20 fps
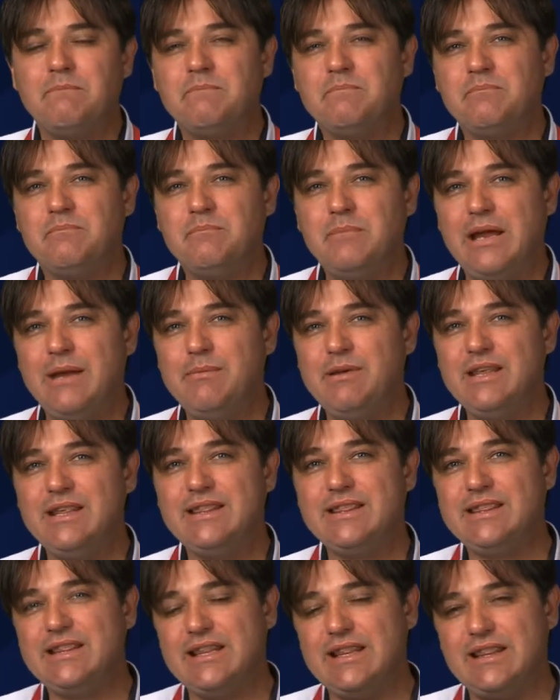Maybe
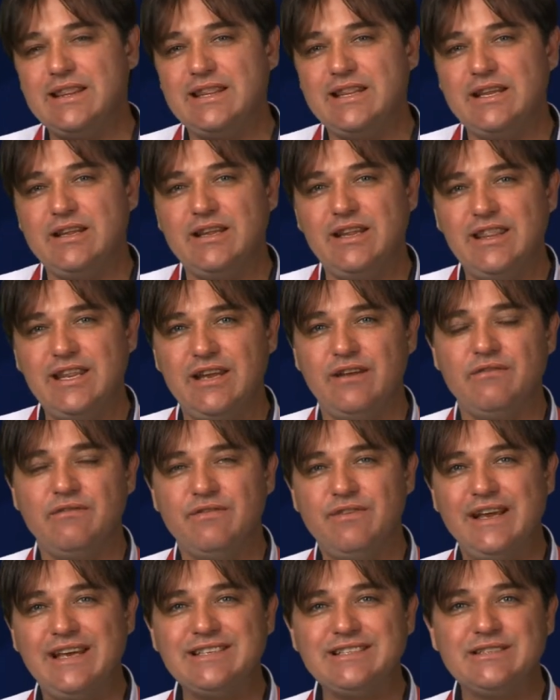the
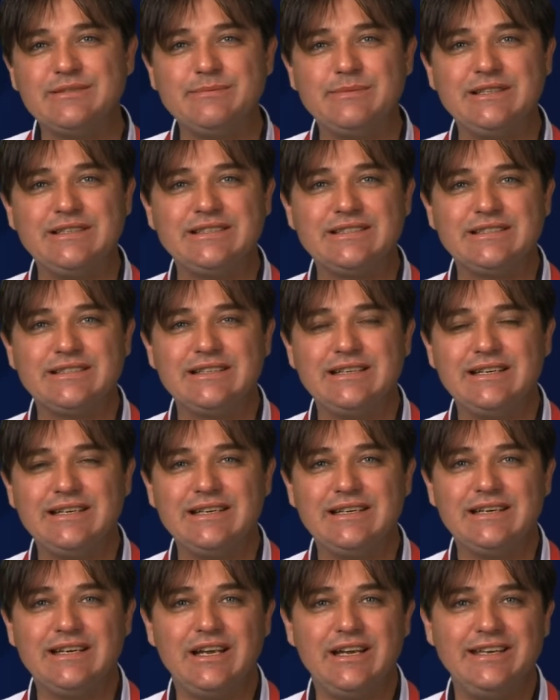investment
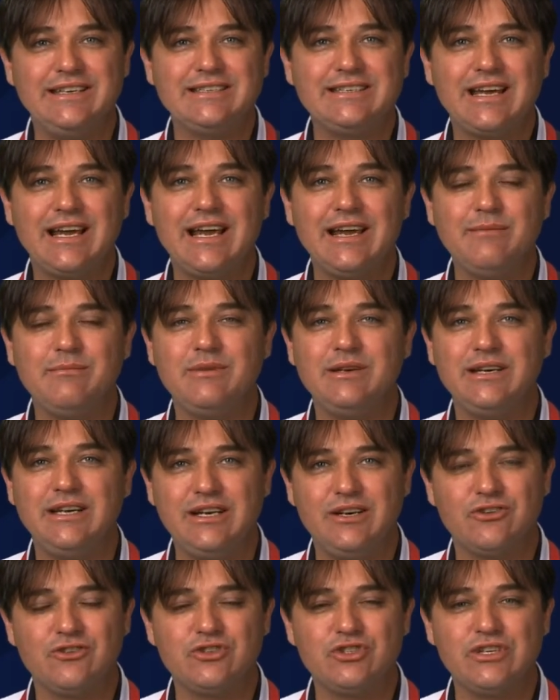and time and
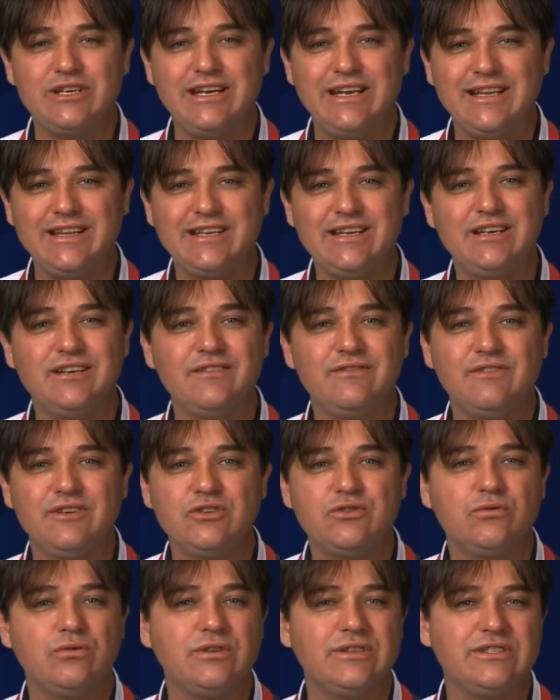energy in the
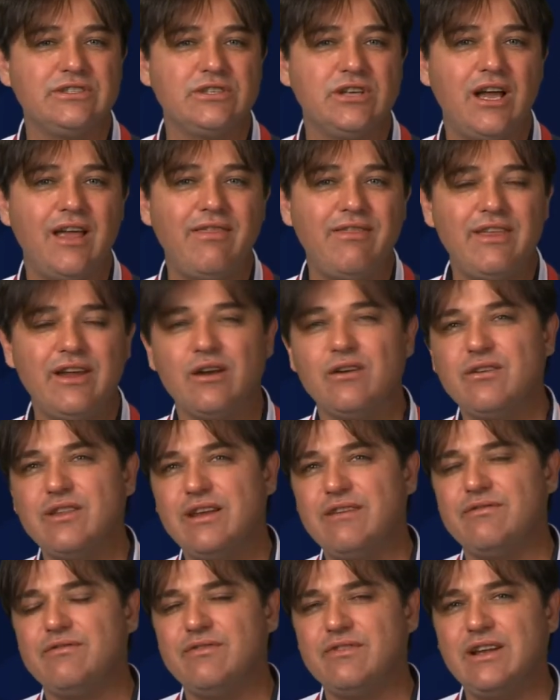individual is not there.
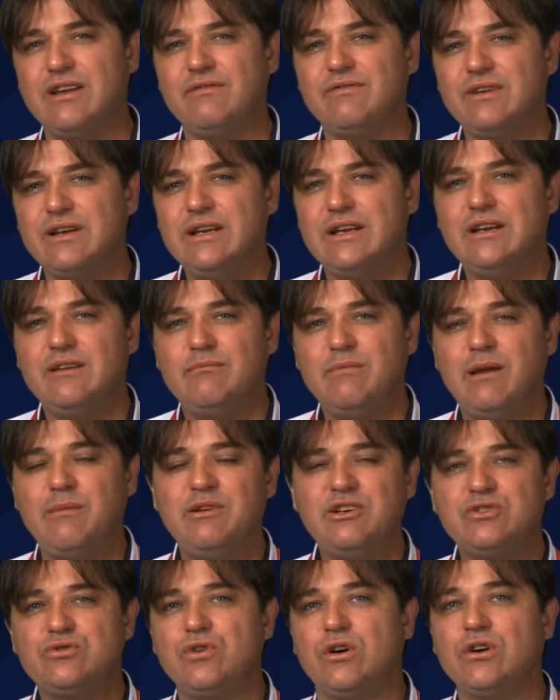They've
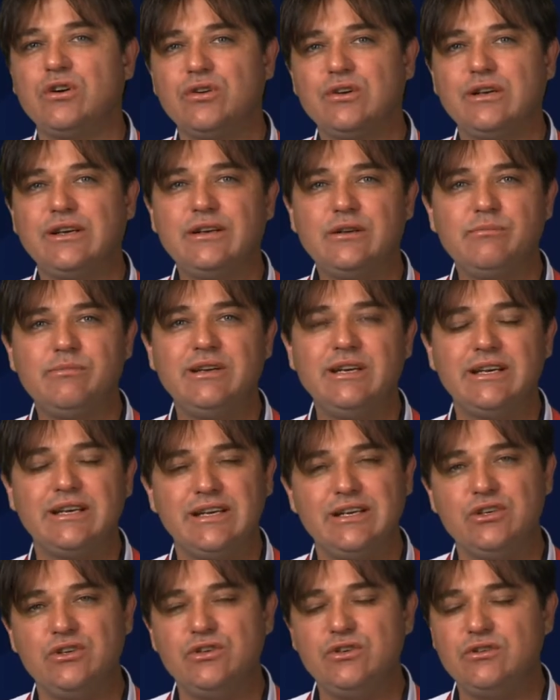maybe struggled a little bit,
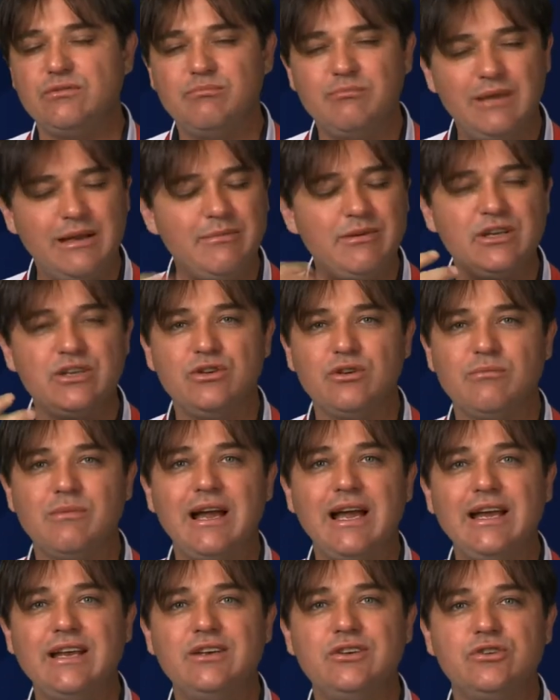and maybe in your
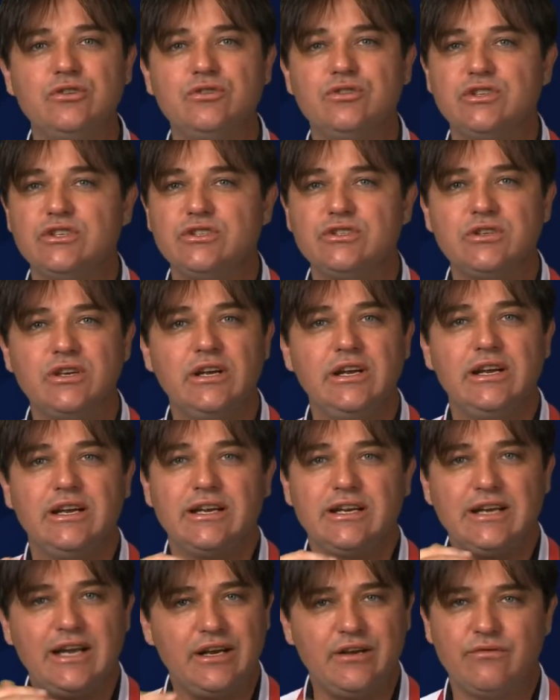mind you're just
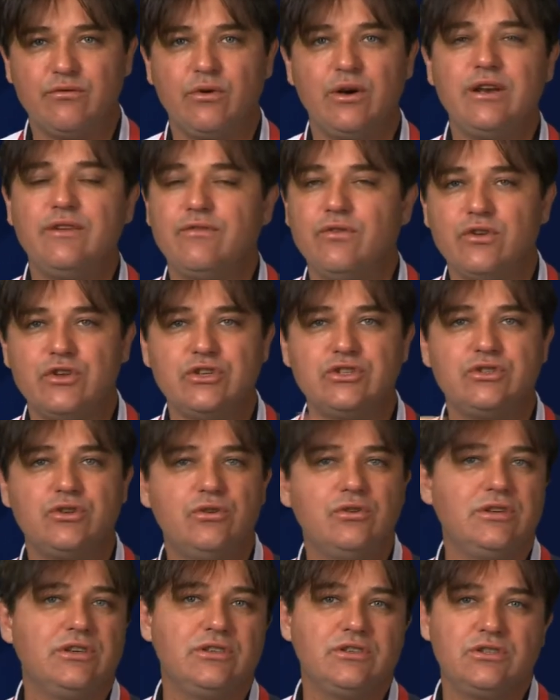kind of ready for the
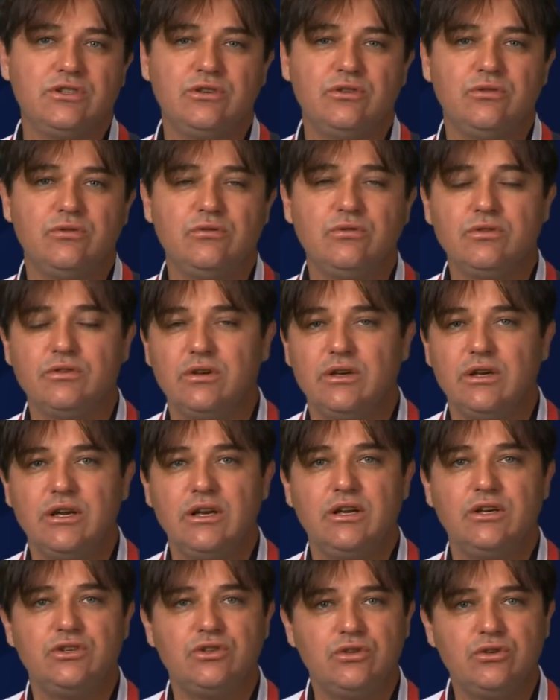student
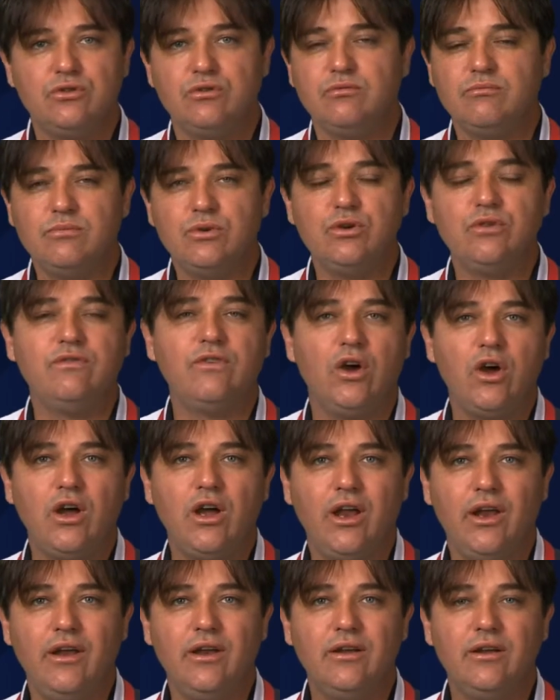to move
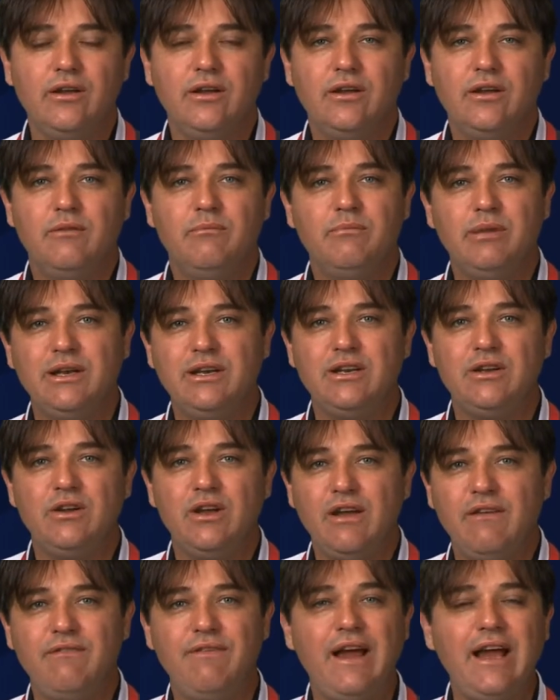on. But
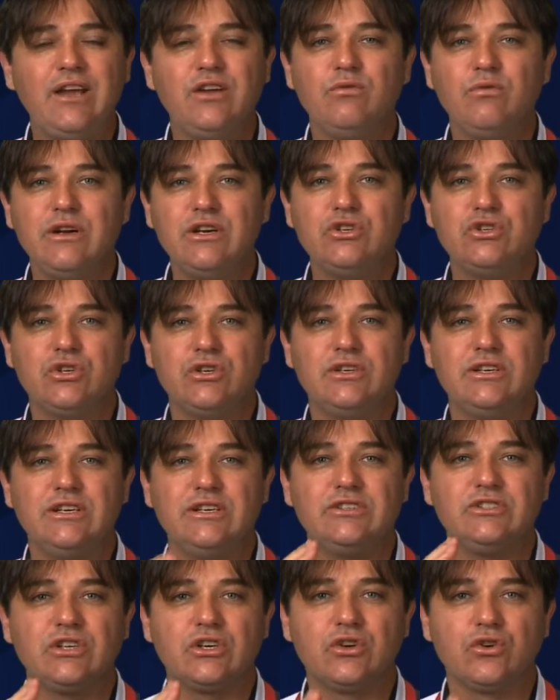evaluation
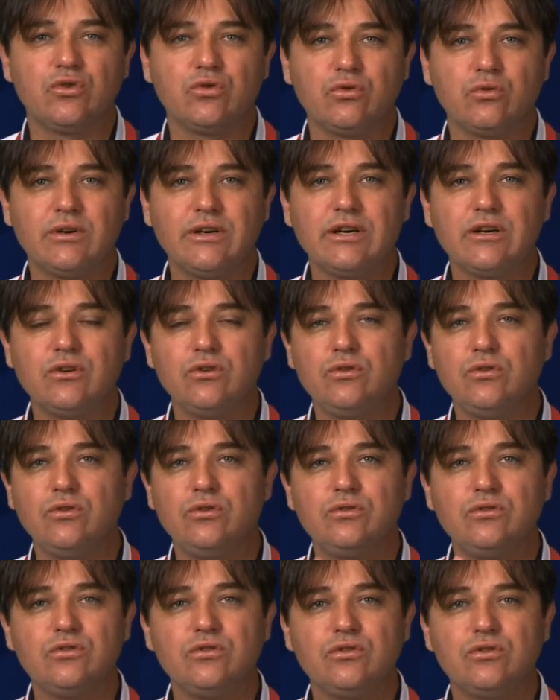is a
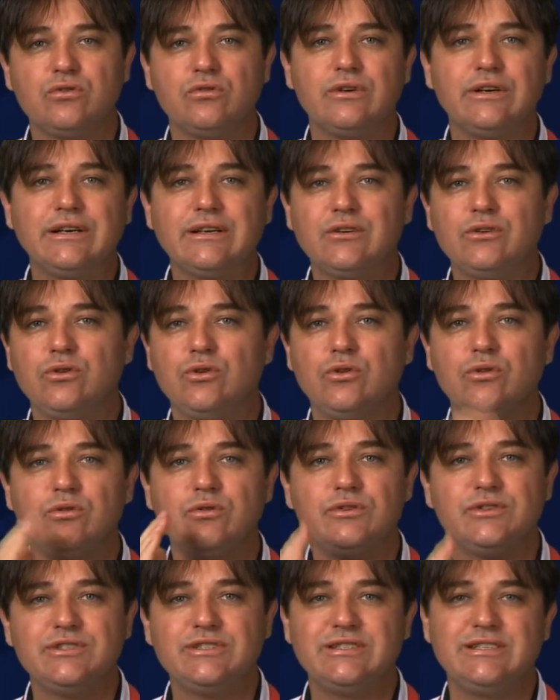critical
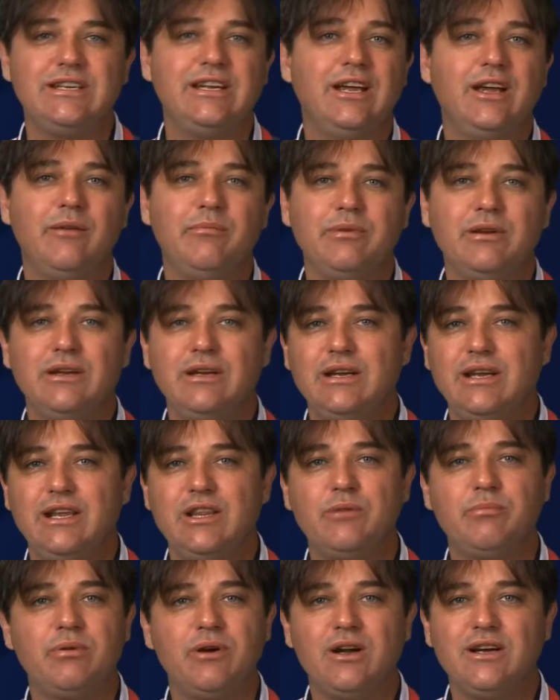step
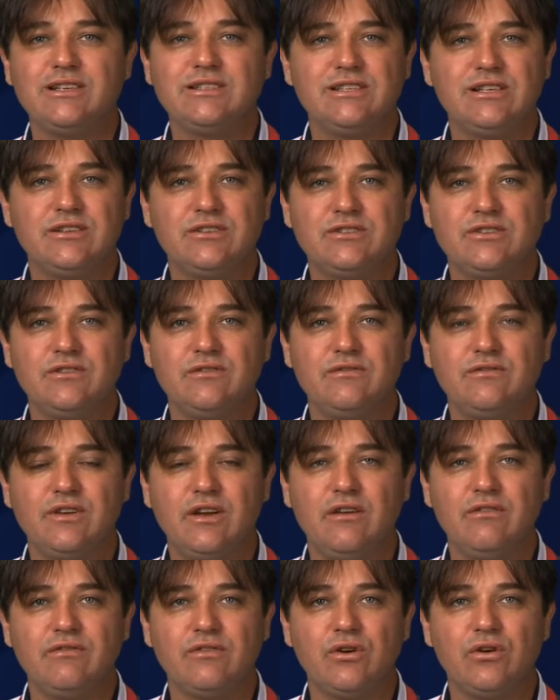in the process
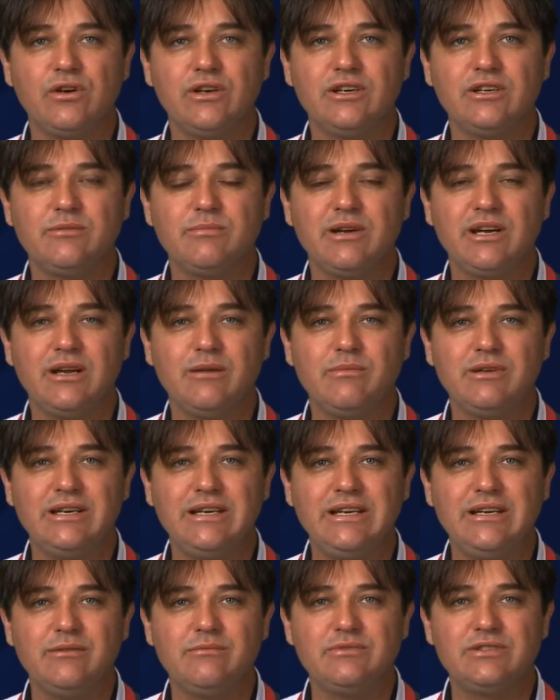of learning to become an
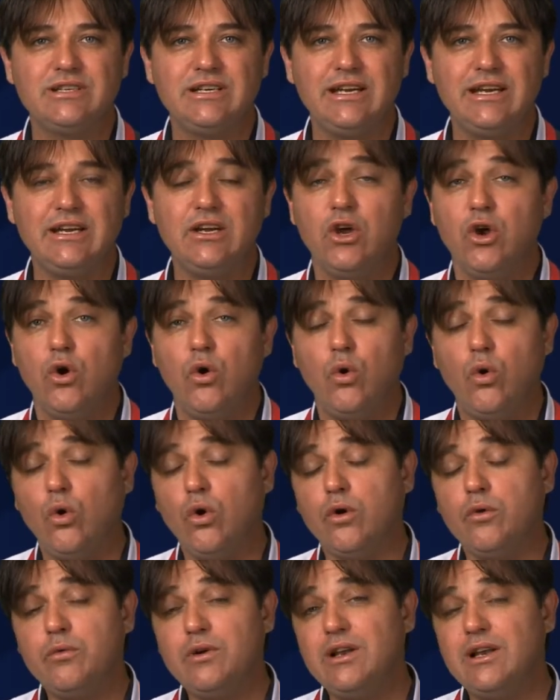EMT,
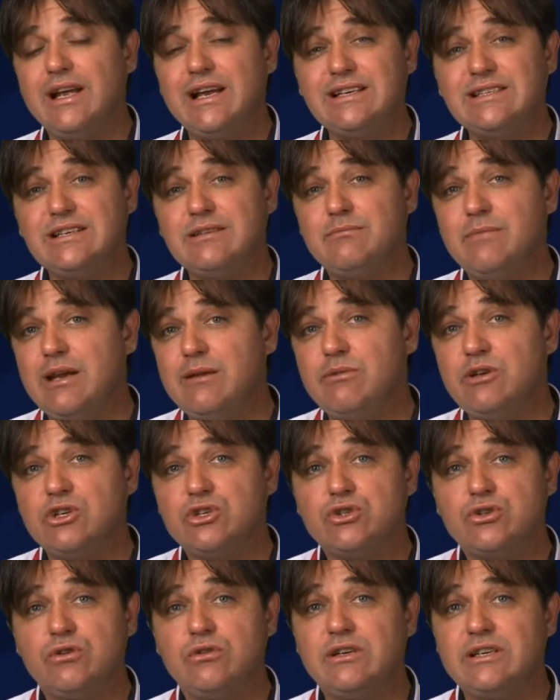or realizing maybe a
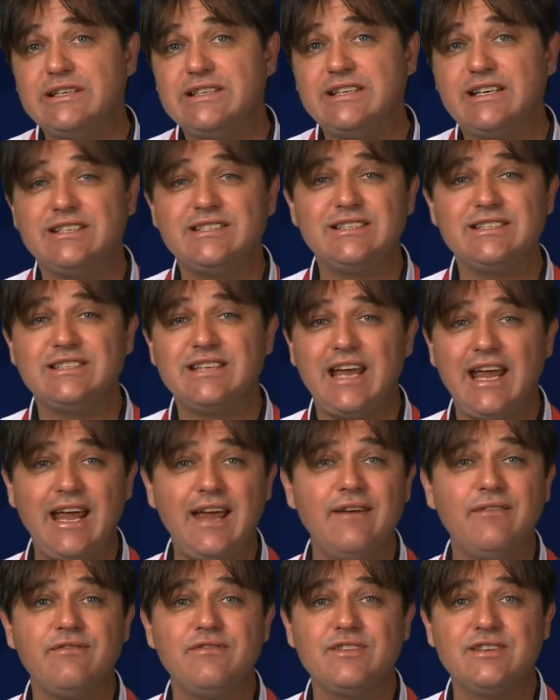student doesn't
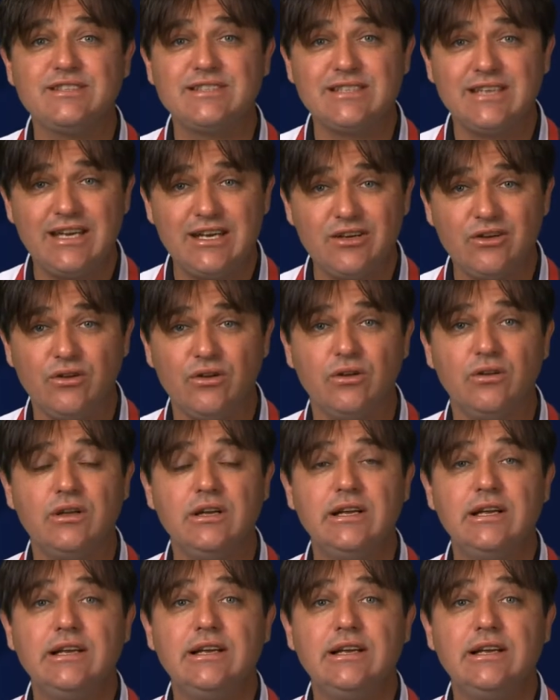have the skill